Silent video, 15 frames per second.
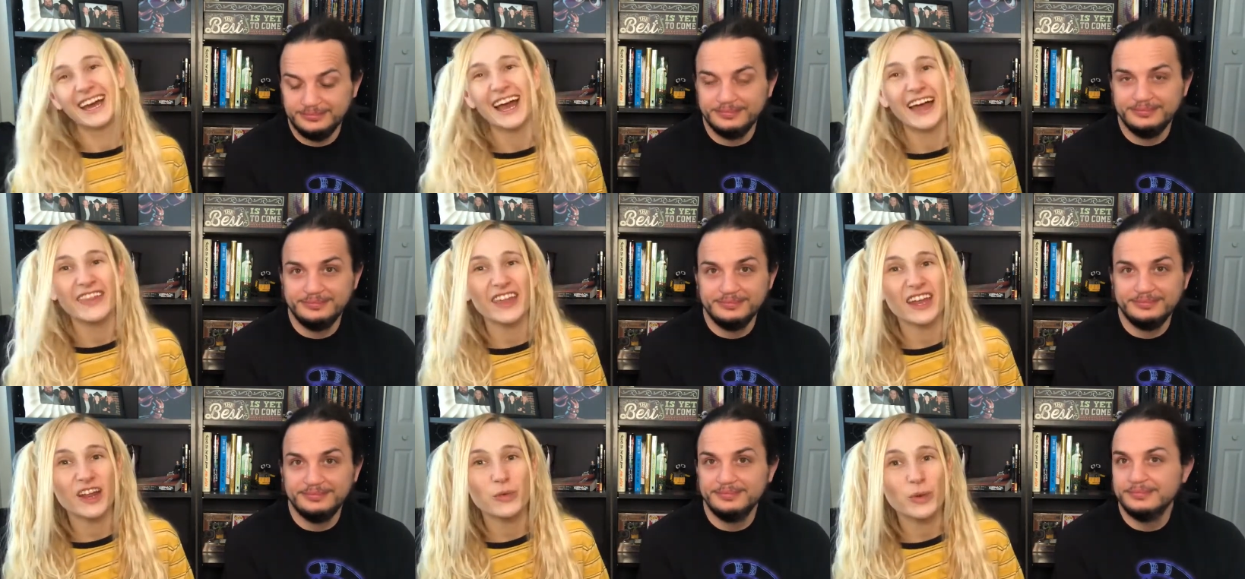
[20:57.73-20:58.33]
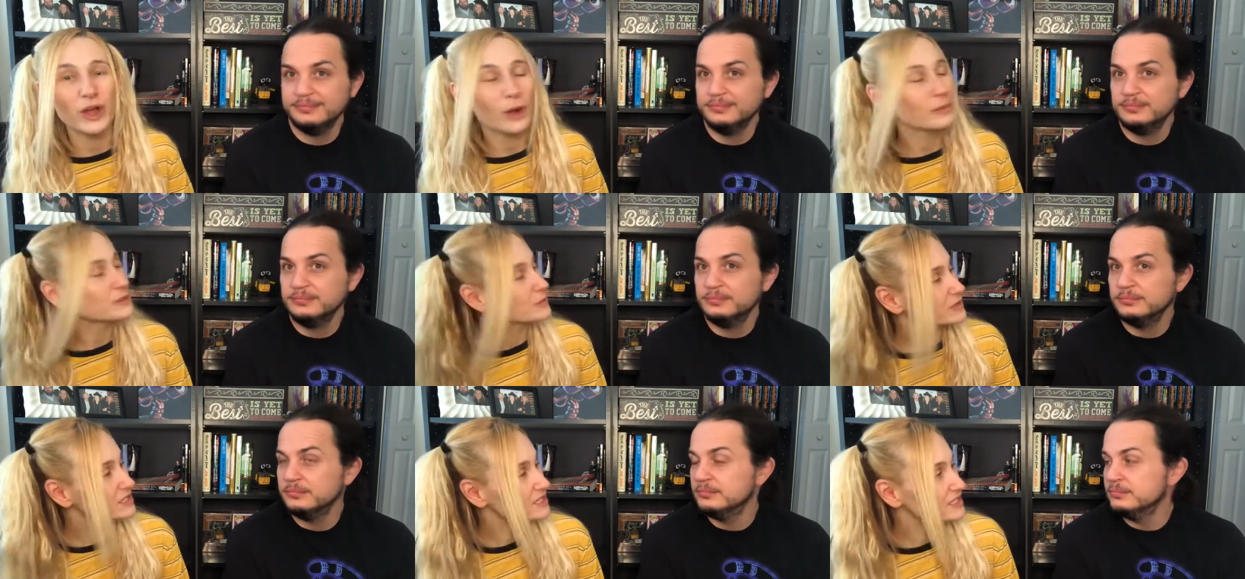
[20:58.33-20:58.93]
Speaker 1: and then we almost
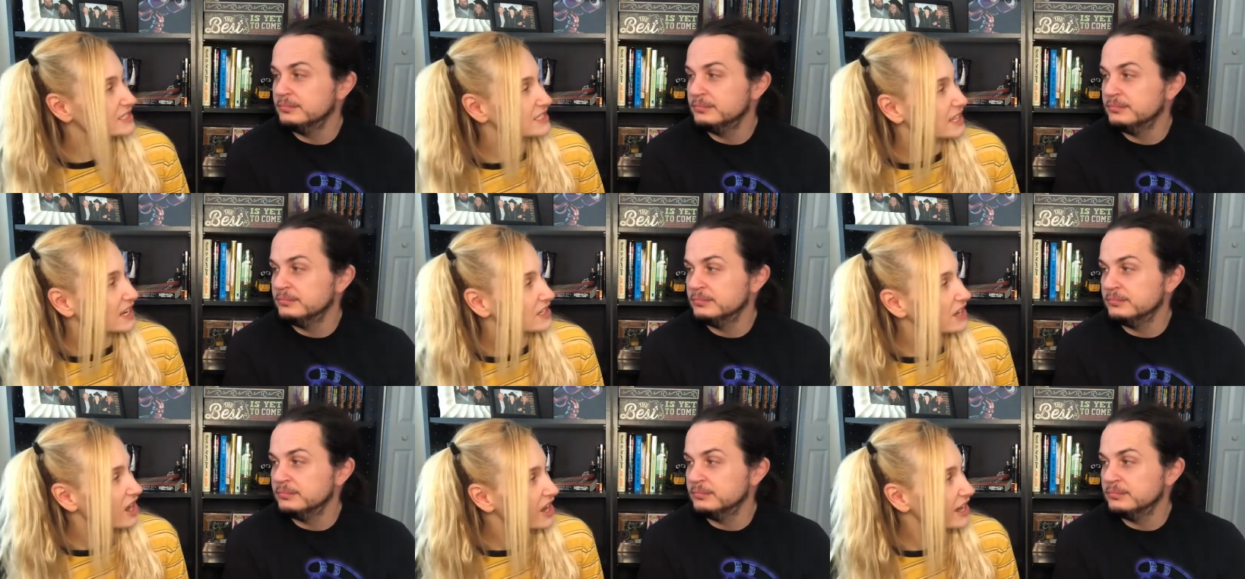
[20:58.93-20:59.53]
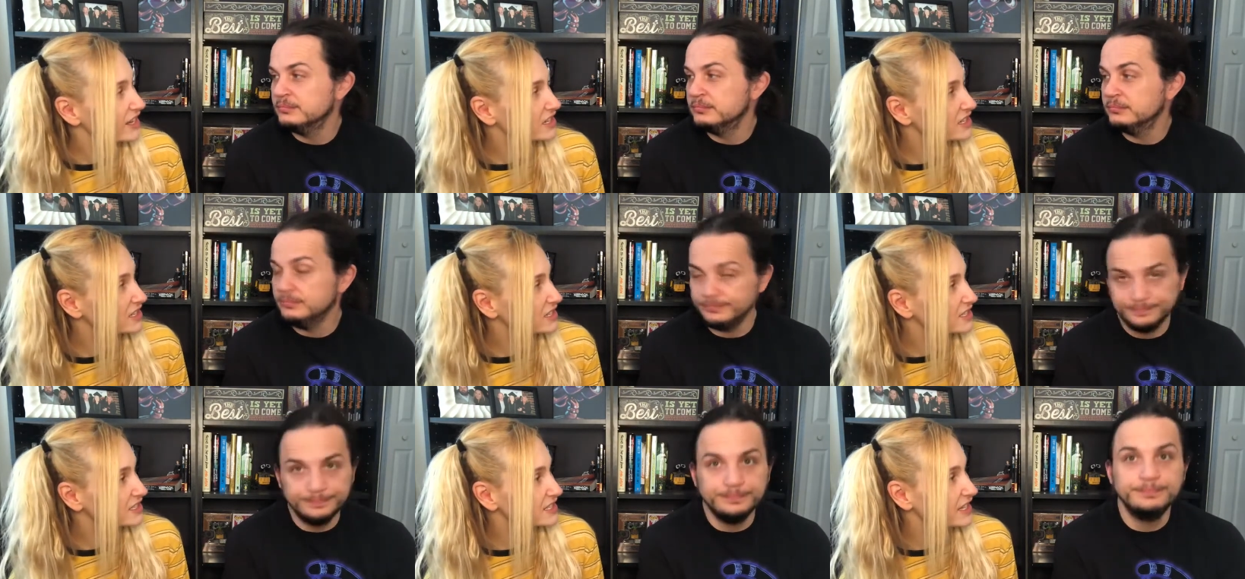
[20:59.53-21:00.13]
went to see Tech N9ne
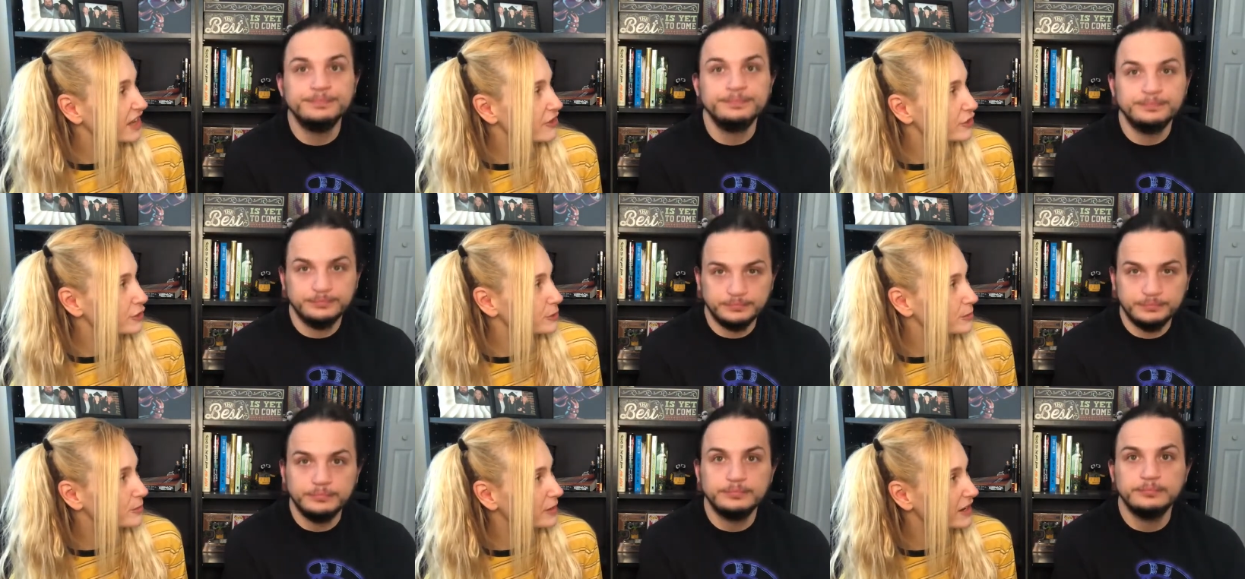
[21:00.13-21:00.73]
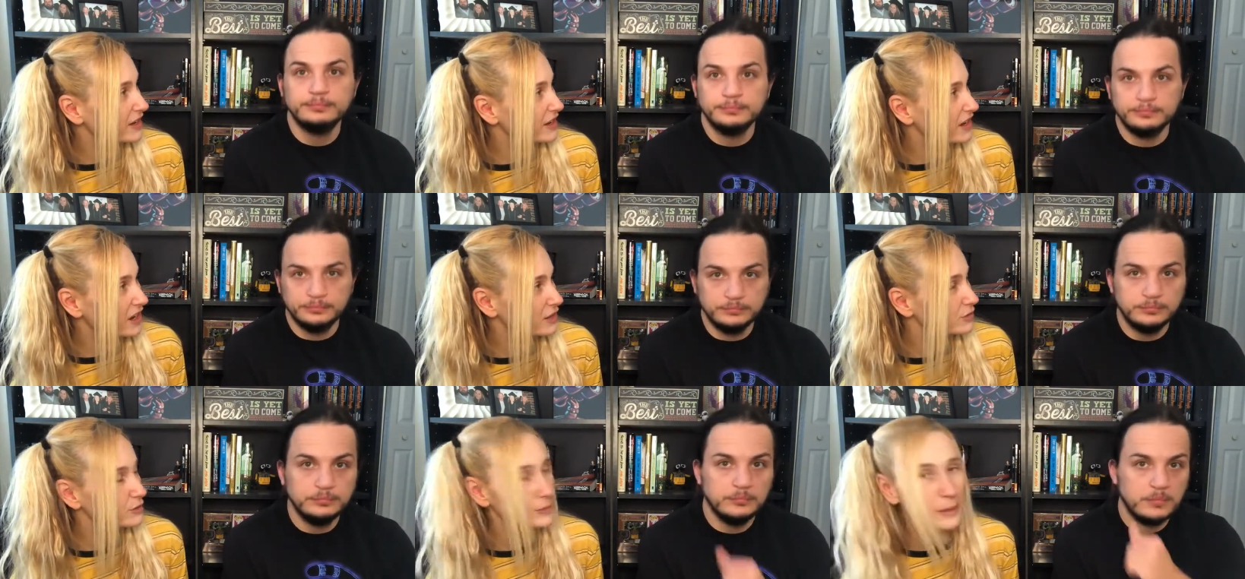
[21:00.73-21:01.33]
mm-hmm. together, but I
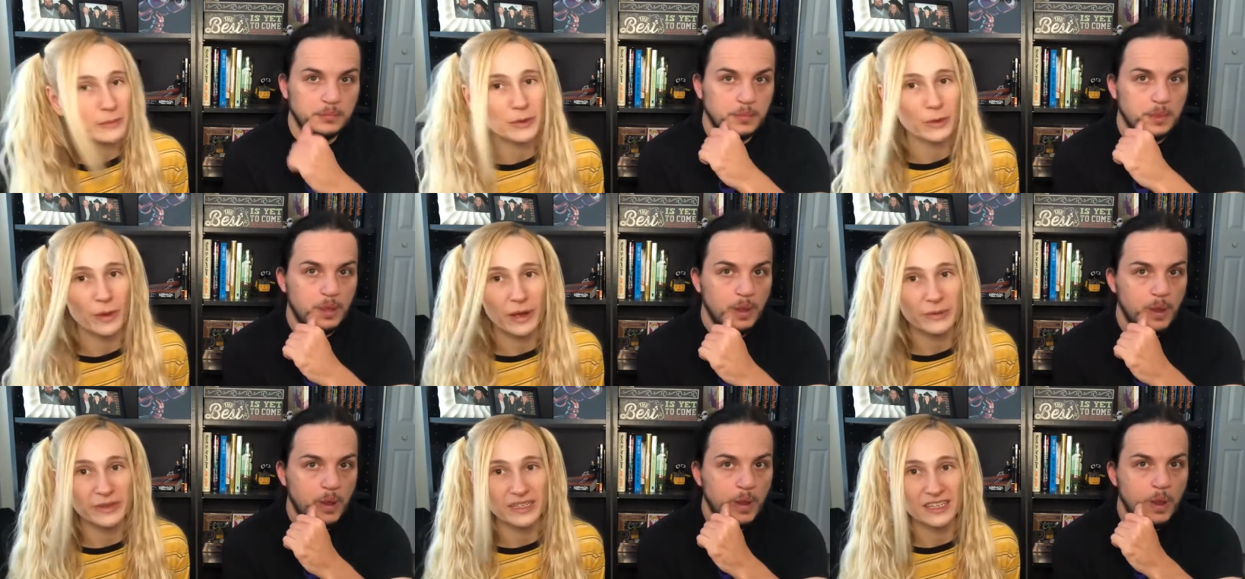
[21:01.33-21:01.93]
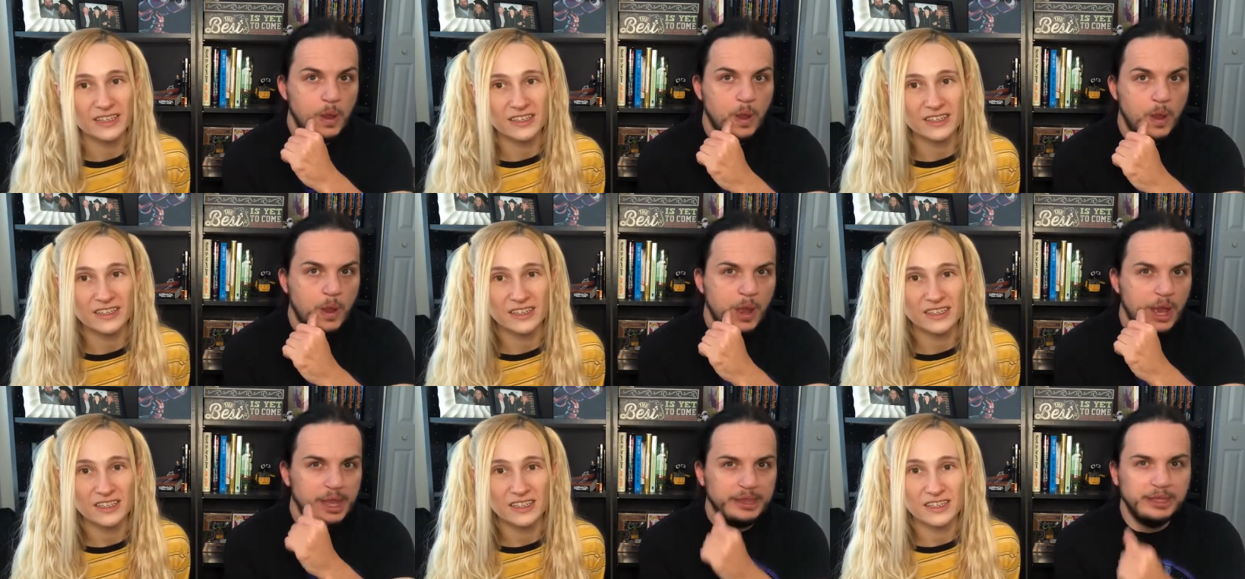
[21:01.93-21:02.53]
don't remember why we didn't.
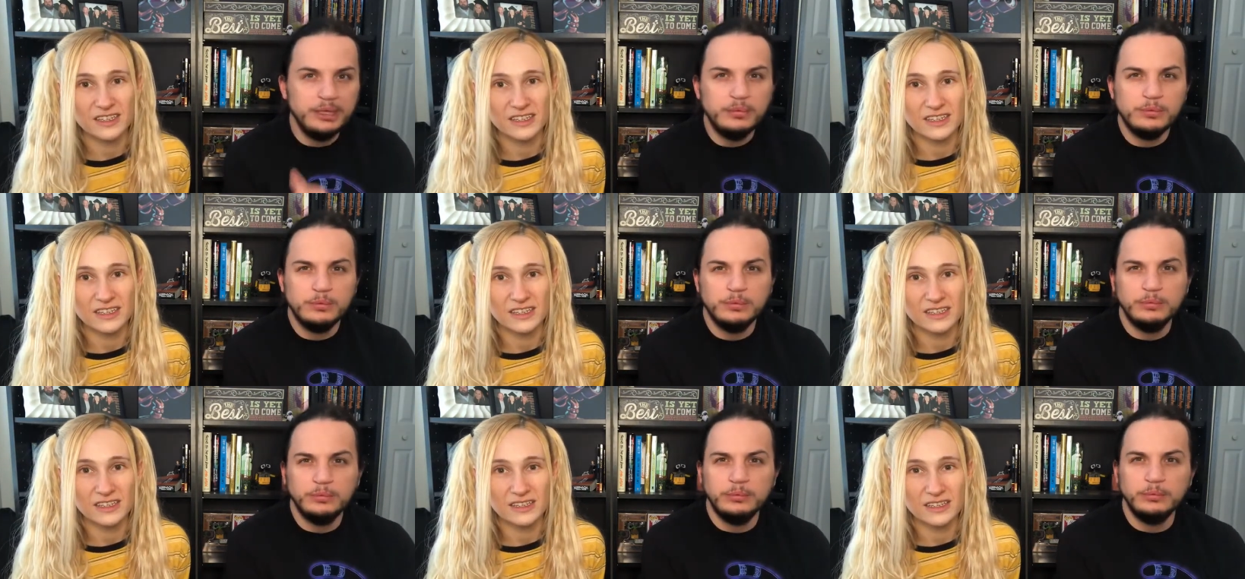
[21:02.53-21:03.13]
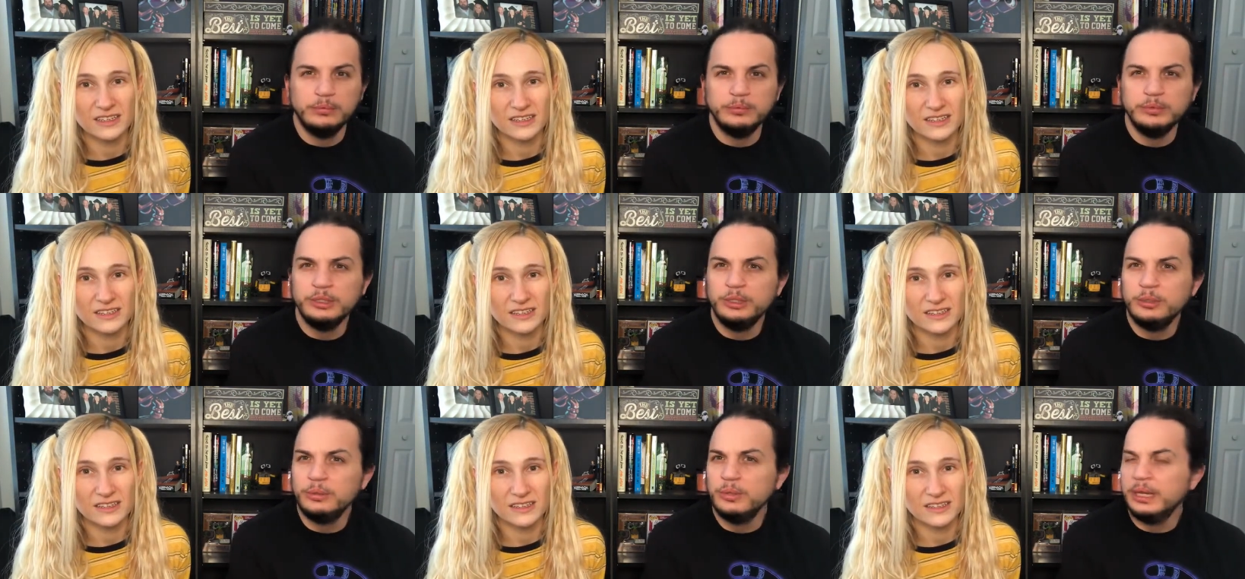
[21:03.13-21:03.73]
Speaker 2: I think
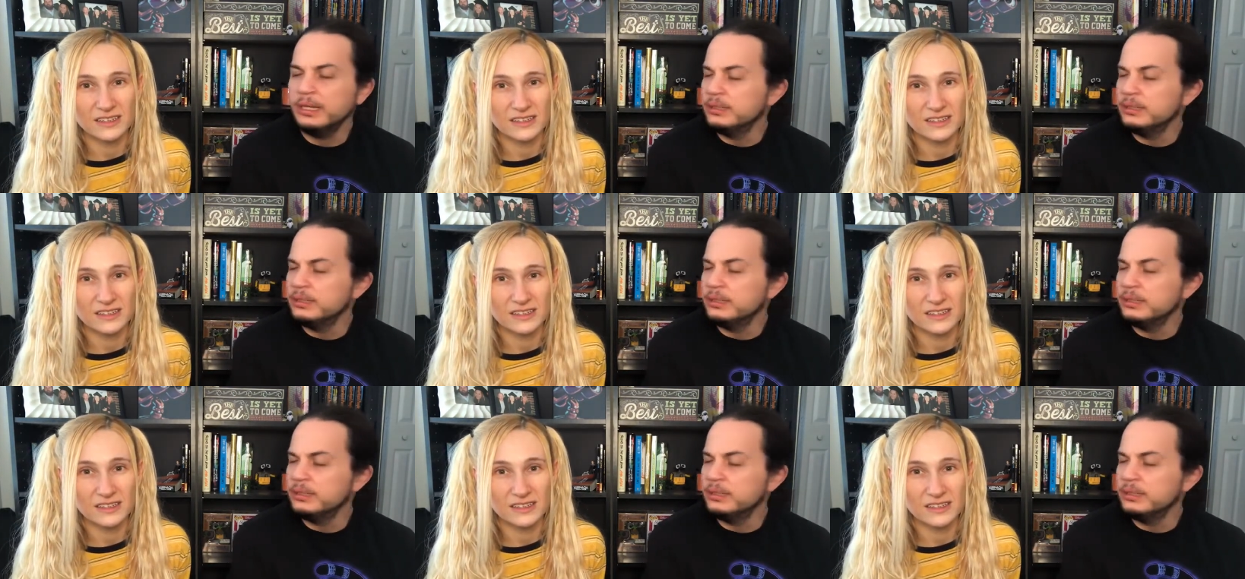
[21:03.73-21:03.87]
you had